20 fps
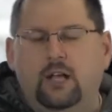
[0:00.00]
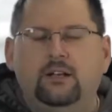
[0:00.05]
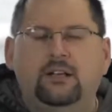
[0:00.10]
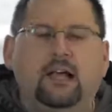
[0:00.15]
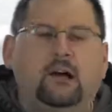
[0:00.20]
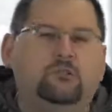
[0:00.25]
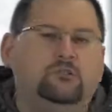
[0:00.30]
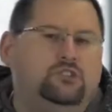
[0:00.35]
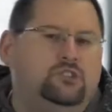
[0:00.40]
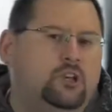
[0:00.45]

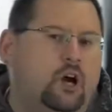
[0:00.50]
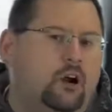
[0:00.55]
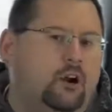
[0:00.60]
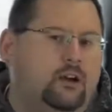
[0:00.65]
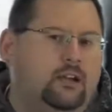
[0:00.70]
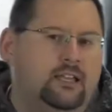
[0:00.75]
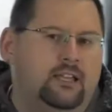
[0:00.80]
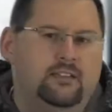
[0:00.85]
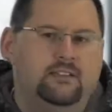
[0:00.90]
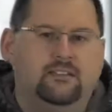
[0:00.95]
Now,
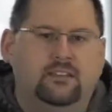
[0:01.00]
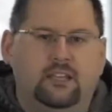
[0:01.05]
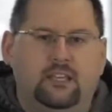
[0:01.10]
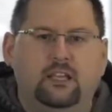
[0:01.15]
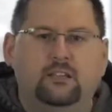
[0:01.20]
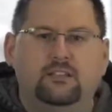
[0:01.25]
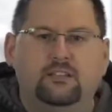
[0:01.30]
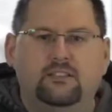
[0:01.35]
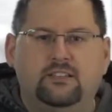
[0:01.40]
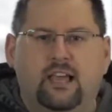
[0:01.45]
Dart is
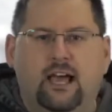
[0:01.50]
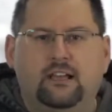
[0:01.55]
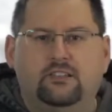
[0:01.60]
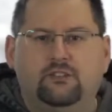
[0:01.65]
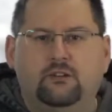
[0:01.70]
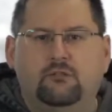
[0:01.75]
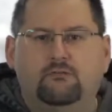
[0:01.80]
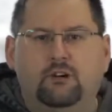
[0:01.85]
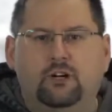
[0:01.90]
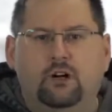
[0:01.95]
the
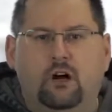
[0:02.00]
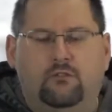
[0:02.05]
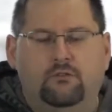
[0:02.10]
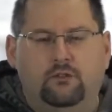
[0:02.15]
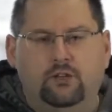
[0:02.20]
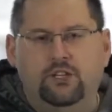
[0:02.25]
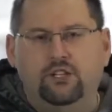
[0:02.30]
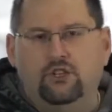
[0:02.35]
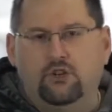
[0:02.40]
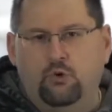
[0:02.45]
Disaster and
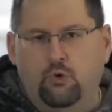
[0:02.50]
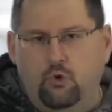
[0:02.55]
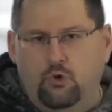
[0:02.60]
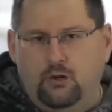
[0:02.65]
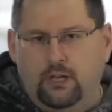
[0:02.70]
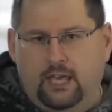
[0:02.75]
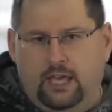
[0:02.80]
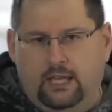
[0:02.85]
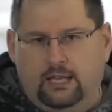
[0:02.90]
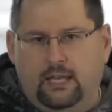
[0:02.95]
Recovery
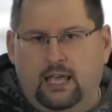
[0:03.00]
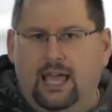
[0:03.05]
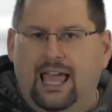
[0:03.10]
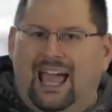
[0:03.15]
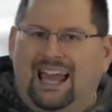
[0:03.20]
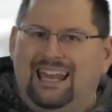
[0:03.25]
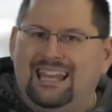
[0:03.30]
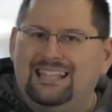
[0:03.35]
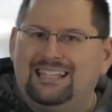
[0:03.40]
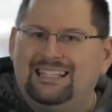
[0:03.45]
Toolkit,
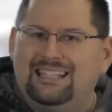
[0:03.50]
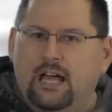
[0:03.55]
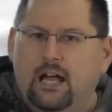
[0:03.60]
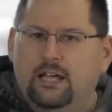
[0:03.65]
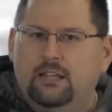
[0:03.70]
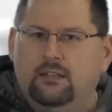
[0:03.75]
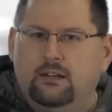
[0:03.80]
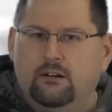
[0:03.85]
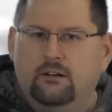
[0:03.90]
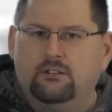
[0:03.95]
and
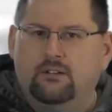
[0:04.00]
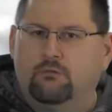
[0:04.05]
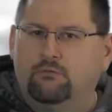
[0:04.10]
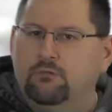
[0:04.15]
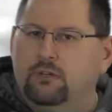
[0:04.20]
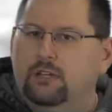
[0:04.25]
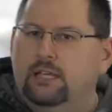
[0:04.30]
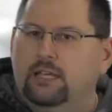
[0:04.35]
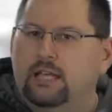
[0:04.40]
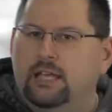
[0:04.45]
inside there is a
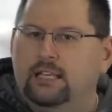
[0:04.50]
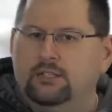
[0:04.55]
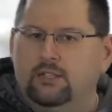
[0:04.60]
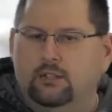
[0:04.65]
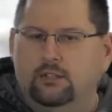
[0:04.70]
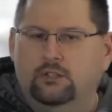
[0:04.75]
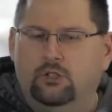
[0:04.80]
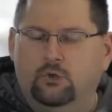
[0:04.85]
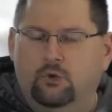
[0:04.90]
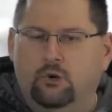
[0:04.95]
really nice
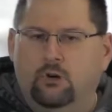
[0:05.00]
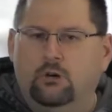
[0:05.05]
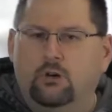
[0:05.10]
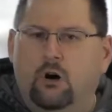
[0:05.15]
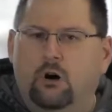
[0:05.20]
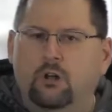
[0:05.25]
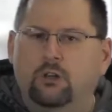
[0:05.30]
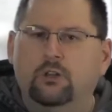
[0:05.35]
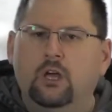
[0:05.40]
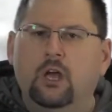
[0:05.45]
little tool
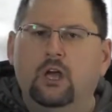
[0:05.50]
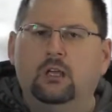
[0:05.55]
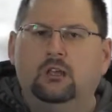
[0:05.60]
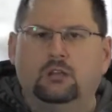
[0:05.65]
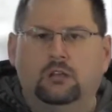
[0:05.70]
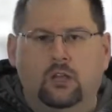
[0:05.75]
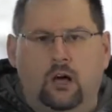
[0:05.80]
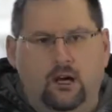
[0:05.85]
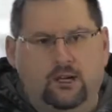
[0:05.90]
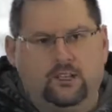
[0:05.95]
called
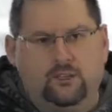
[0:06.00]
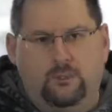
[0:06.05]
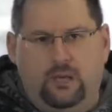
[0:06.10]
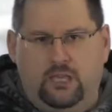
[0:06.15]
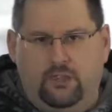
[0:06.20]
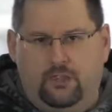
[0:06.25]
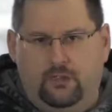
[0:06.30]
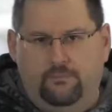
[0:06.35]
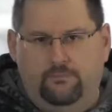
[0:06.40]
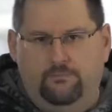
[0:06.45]
Locksmith.